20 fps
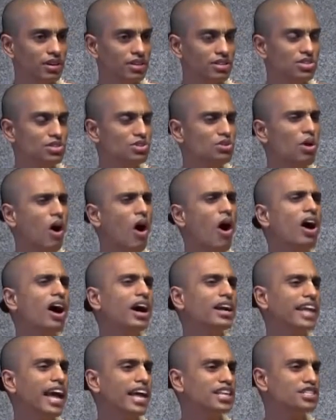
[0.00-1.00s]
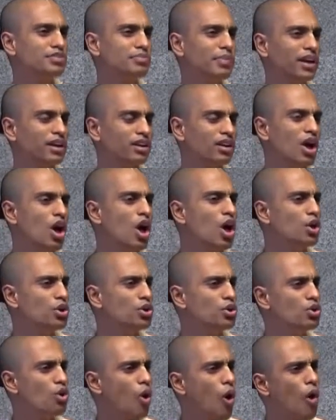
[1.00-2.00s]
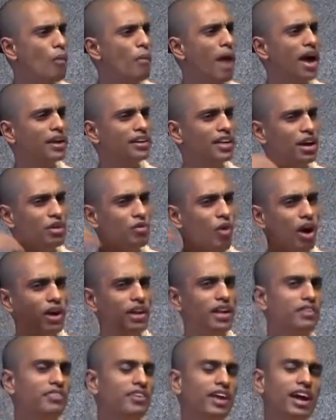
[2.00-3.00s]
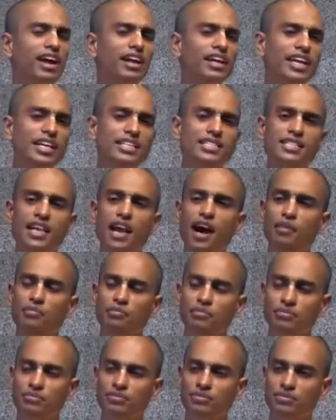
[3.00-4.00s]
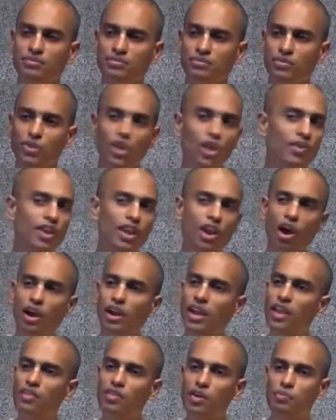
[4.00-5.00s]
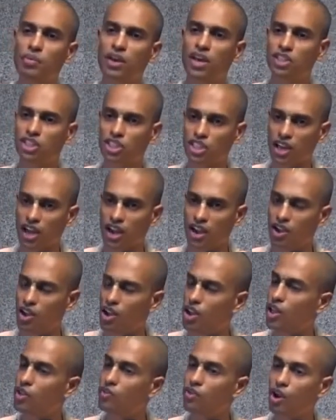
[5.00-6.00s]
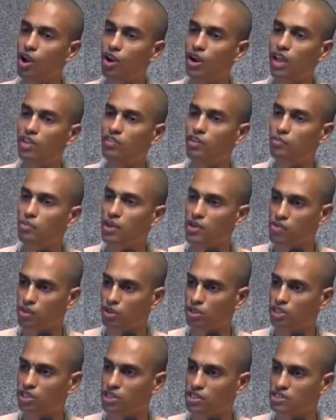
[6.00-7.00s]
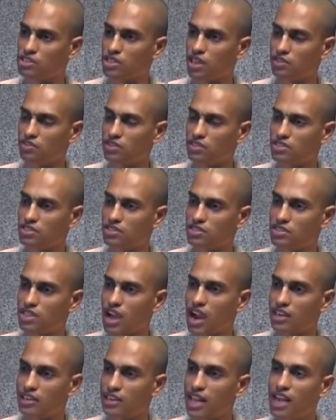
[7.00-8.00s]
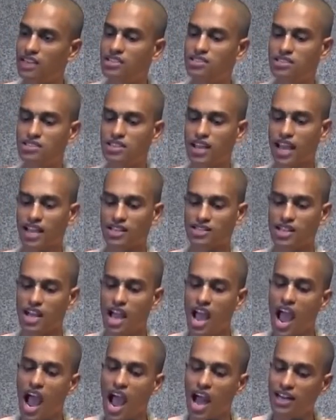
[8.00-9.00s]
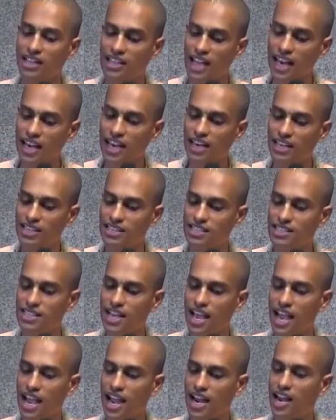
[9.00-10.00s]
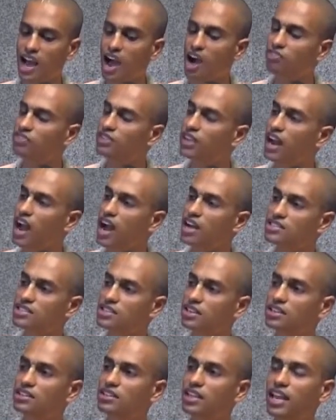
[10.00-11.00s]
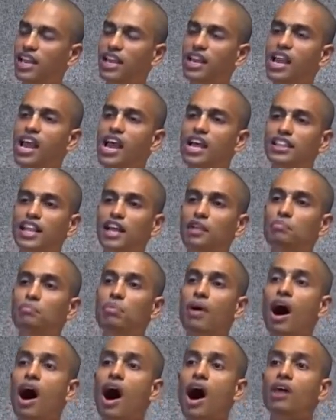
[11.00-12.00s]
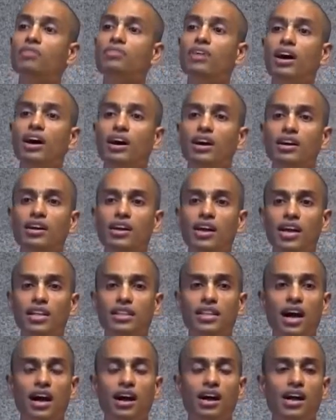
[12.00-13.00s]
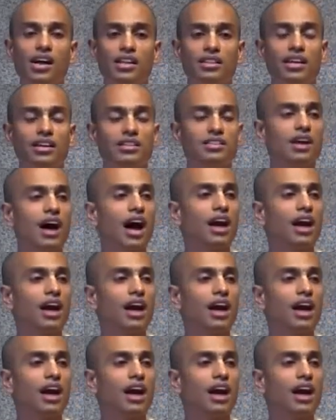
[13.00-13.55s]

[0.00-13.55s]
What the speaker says: Strong attachment. No matter what difficulties come, you will not give up Krishna. You will not give up devotional service at that stage. And then it is said, after asakti, then bhava, the